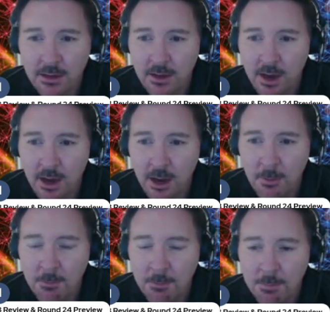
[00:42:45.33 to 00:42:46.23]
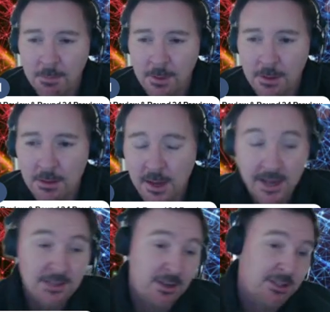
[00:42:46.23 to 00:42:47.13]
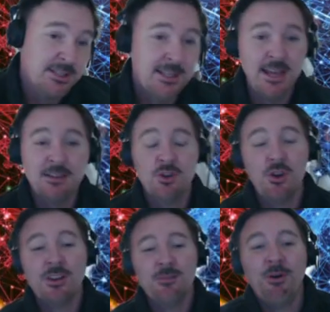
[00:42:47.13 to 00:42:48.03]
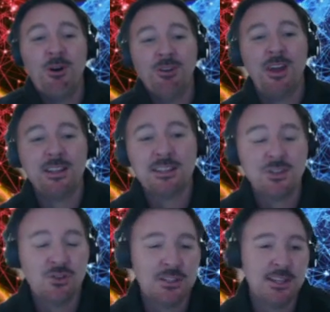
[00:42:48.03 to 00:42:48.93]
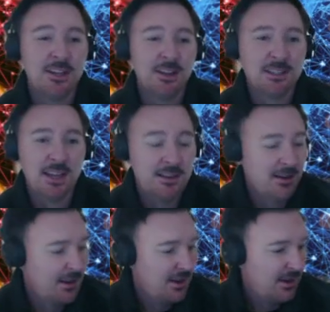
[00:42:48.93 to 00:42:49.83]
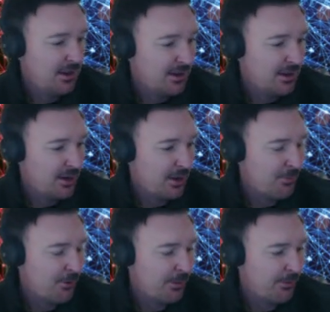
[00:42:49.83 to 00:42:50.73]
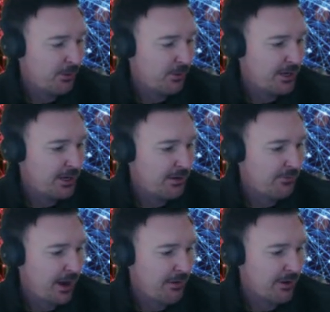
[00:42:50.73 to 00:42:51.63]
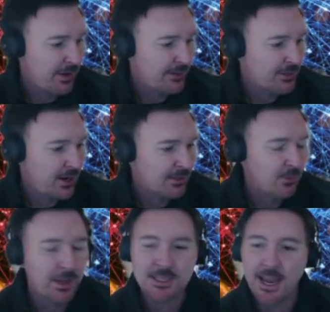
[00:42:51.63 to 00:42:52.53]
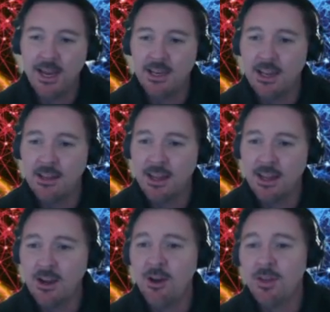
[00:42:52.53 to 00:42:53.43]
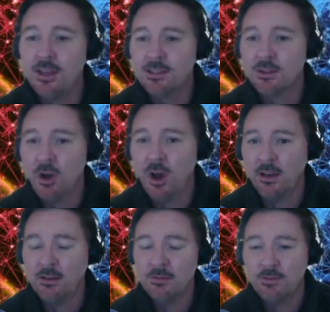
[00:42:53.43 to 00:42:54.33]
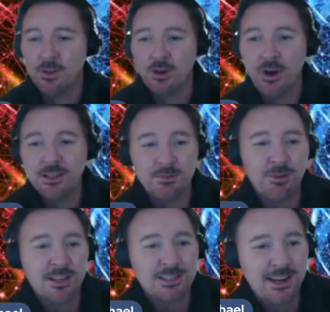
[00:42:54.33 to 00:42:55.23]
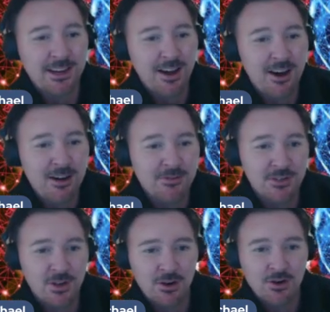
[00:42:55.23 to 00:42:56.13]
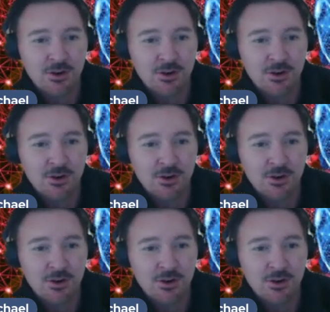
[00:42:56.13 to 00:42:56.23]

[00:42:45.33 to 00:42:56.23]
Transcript: $1.90. As I just said during the pod, it's interesting. I said, probably be favouring at the Sharks 1-8, and there you go. There's the line for the Knights at plus 8.5. So,